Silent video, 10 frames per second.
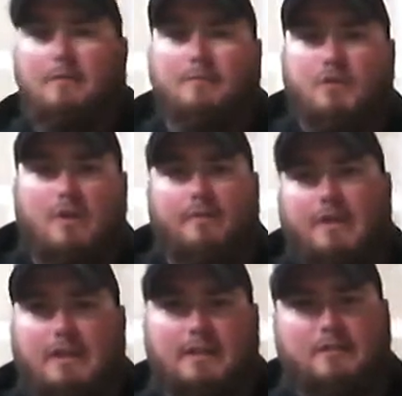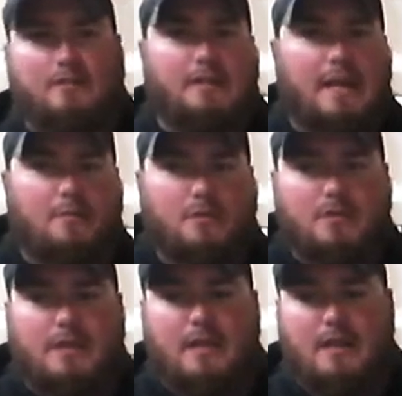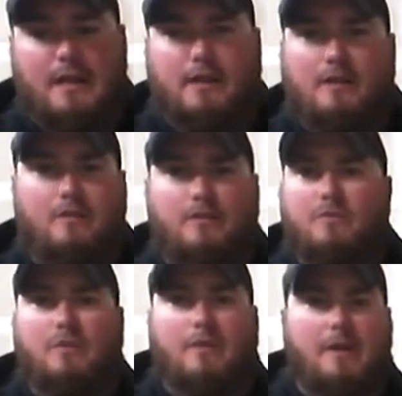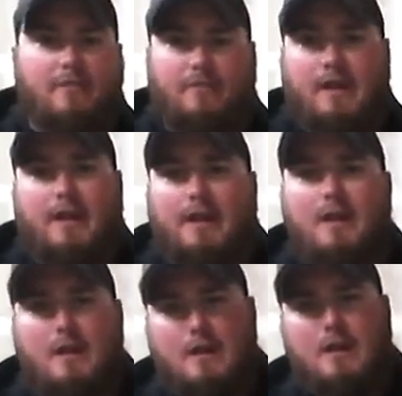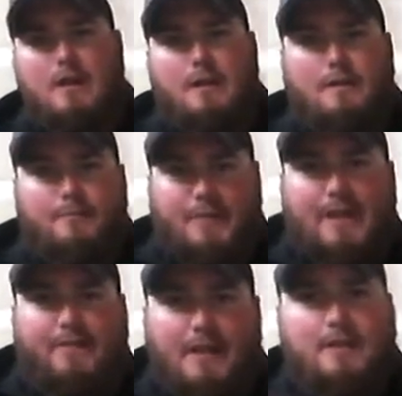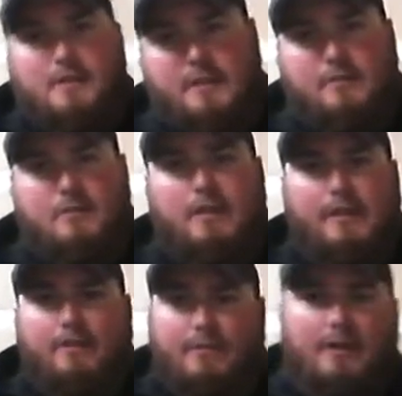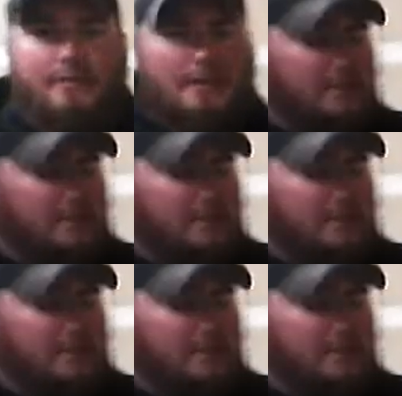So I've got these little tables that I use when I'm out flying. that thing is literally, the front of it is